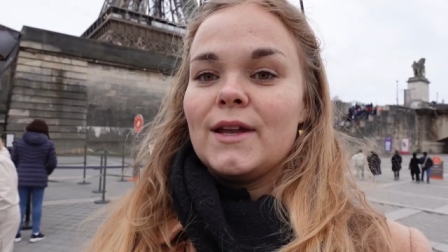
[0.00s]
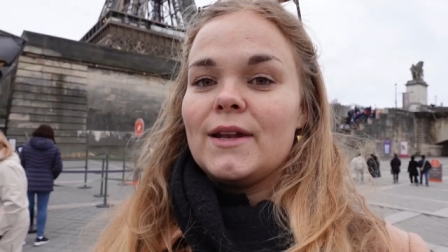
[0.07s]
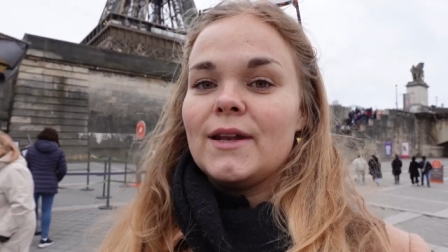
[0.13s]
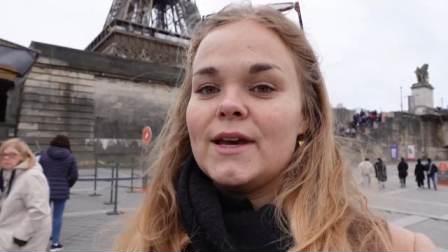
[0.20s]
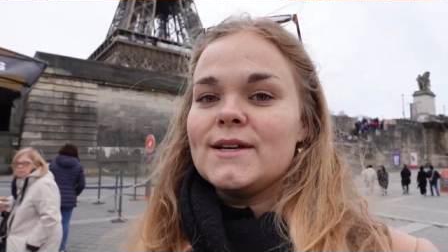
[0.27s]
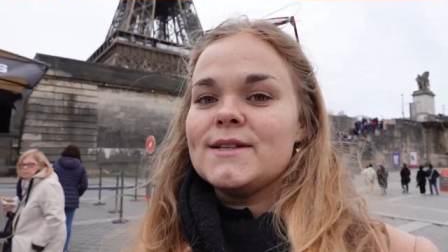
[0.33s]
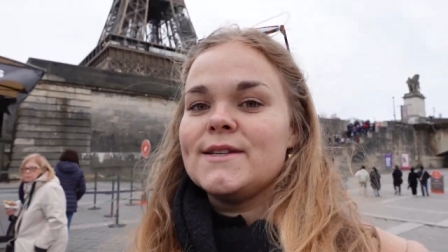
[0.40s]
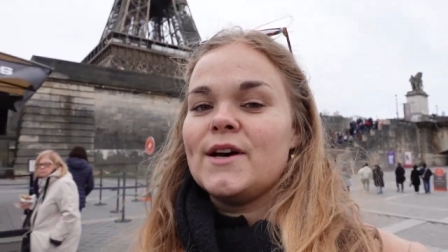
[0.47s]

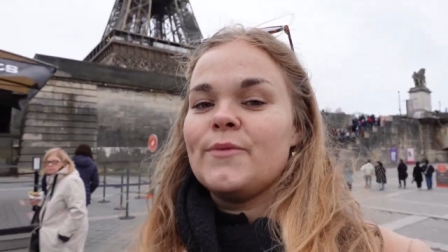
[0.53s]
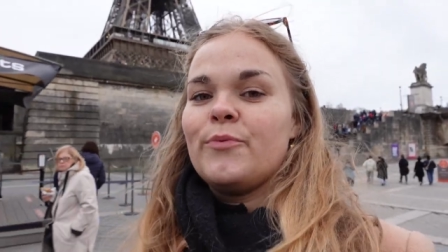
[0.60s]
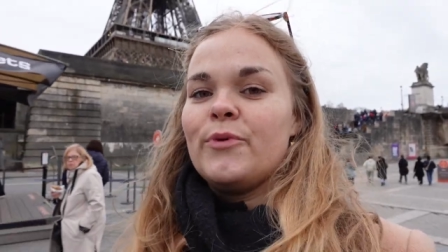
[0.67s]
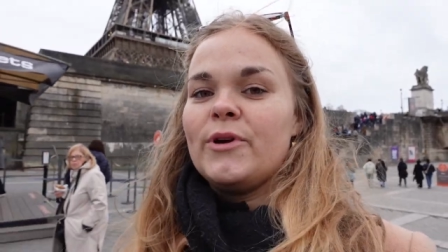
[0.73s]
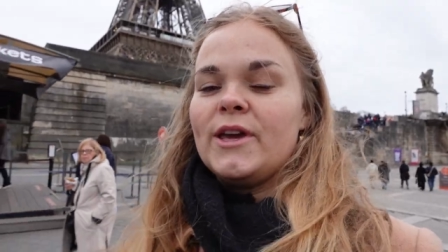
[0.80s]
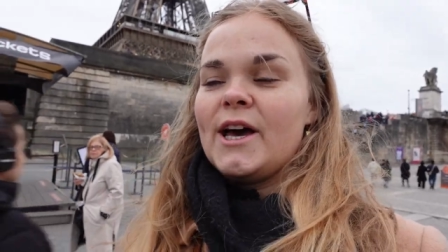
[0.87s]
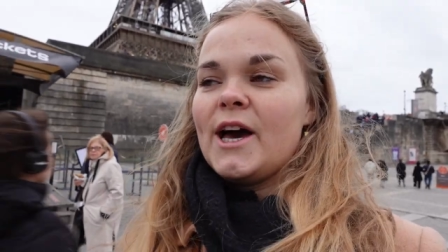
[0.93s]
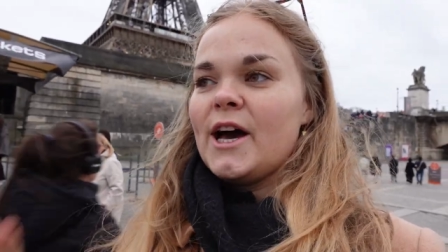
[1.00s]
Next up
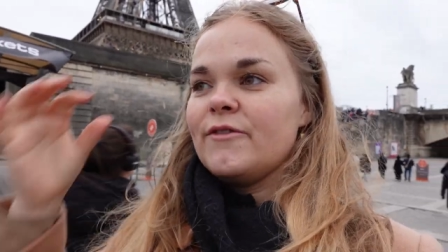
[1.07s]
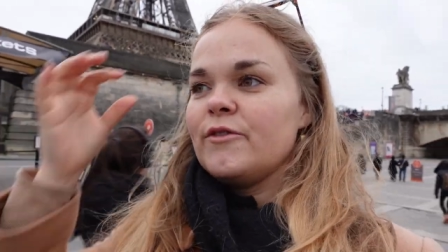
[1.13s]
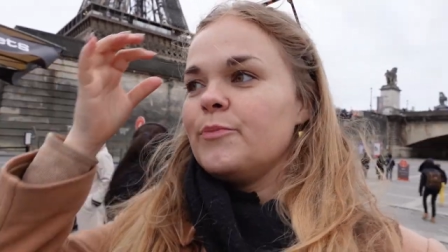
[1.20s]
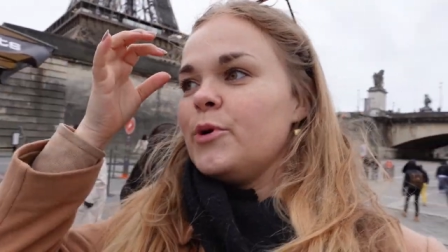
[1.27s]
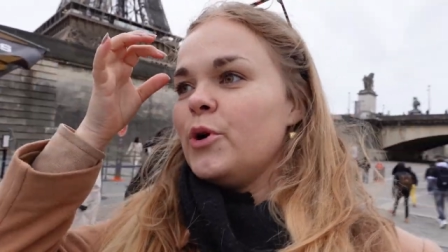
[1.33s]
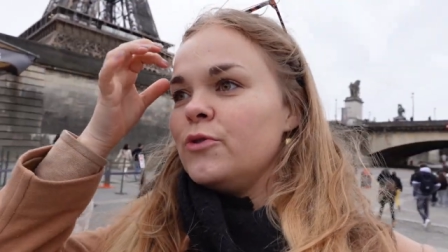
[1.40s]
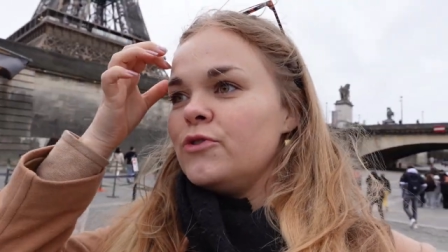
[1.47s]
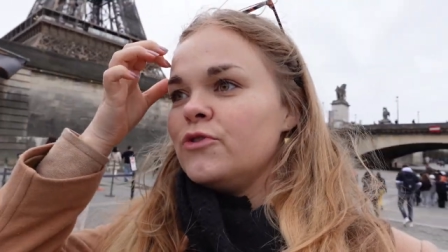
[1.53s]
we have a
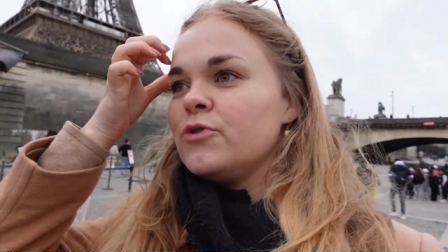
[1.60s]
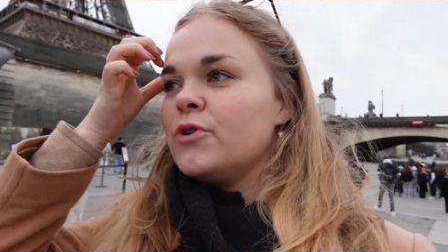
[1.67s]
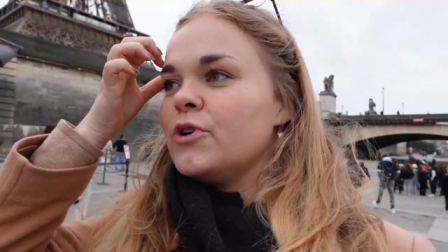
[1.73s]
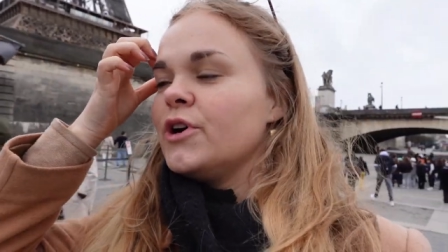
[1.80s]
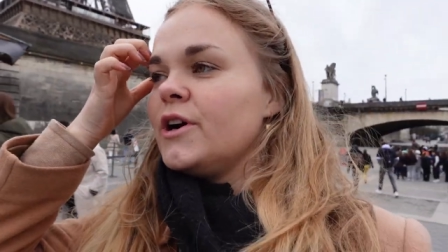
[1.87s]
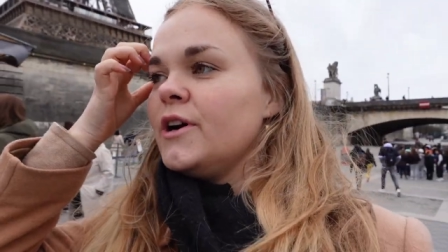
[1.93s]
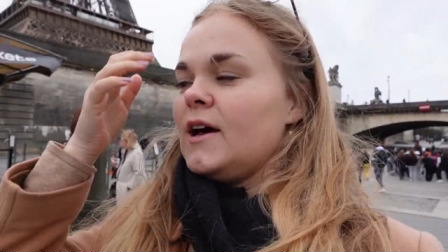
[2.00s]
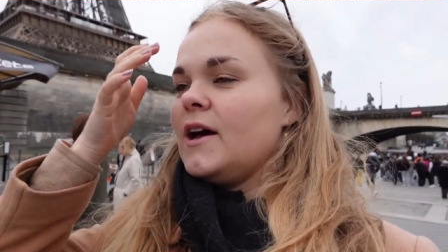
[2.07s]
boat
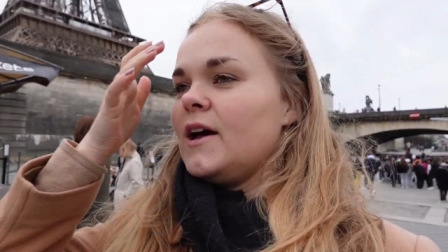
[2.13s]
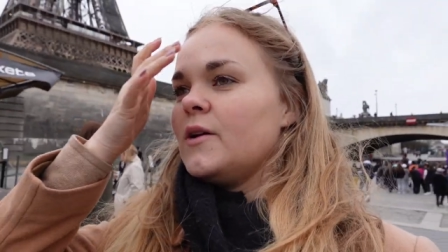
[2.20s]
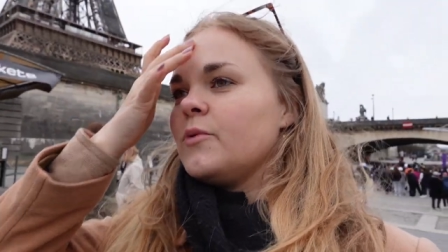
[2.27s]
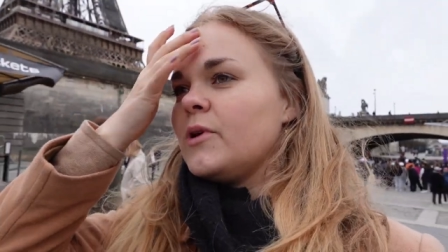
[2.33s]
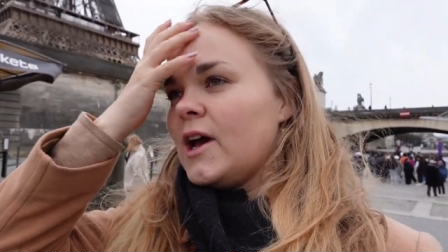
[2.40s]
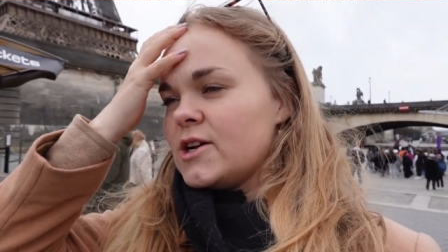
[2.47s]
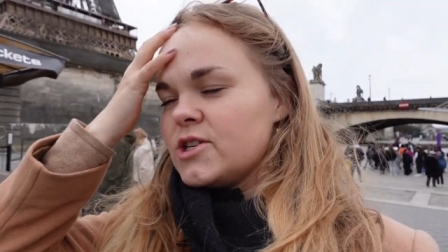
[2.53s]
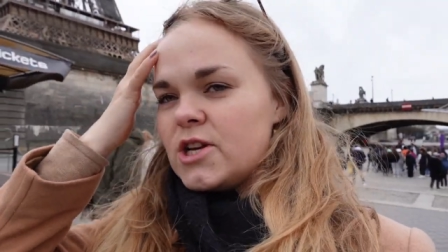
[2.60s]
tour, and
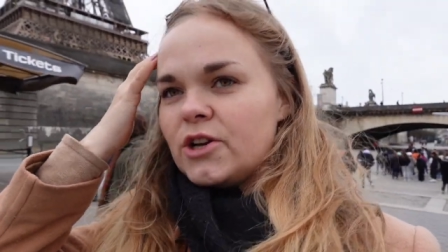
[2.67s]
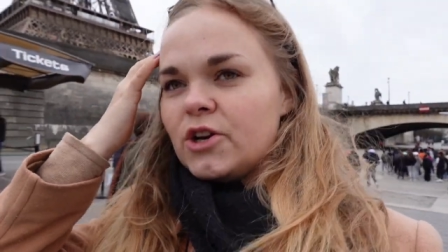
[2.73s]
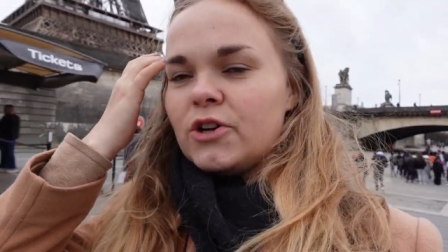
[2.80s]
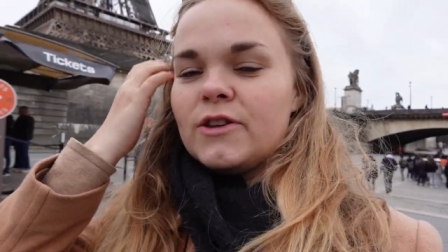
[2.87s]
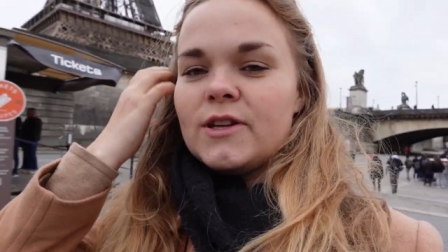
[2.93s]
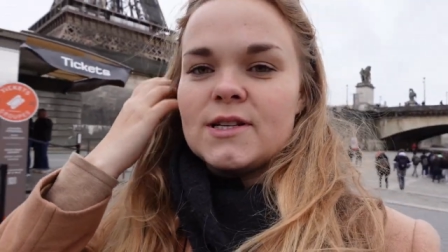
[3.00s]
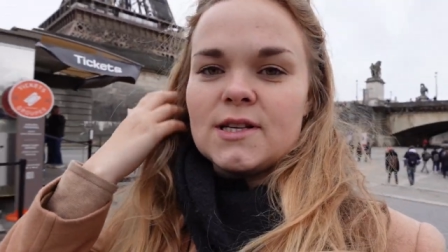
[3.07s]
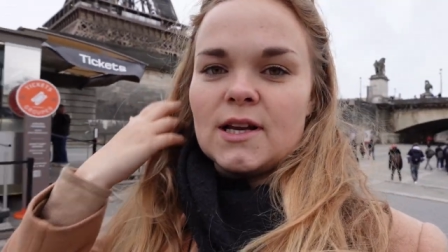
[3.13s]
we actually
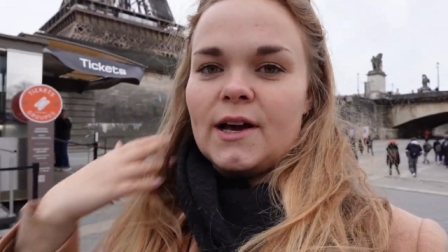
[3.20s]
got this